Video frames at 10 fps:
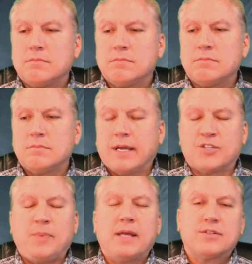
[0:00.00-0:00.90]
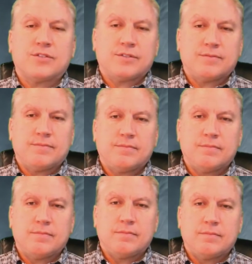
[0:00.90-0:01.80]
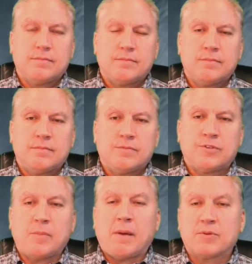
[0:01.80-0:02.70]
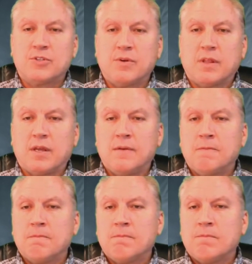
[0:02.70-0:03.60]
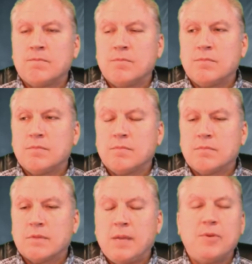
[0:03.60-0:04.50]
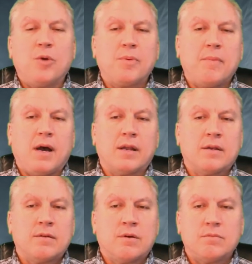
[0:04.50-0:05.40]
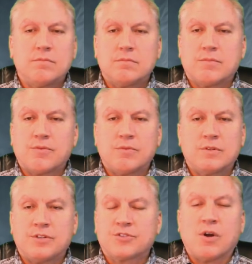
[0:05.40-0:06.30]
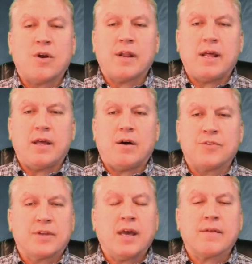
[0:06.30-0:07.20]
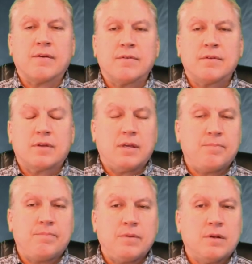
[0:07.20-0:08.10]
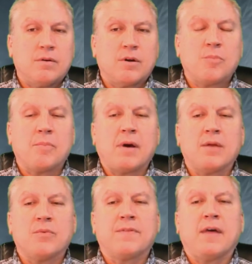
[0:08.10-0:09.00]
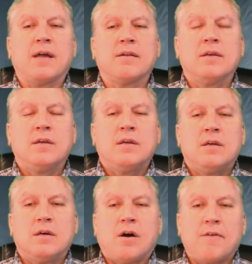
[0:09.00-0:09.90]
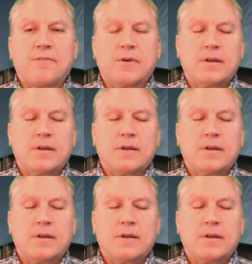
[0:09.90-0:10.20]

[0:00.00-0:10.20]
expense, some opportunity, keep an open mind. Don't discard it altogether. Keep an open mind with that offering.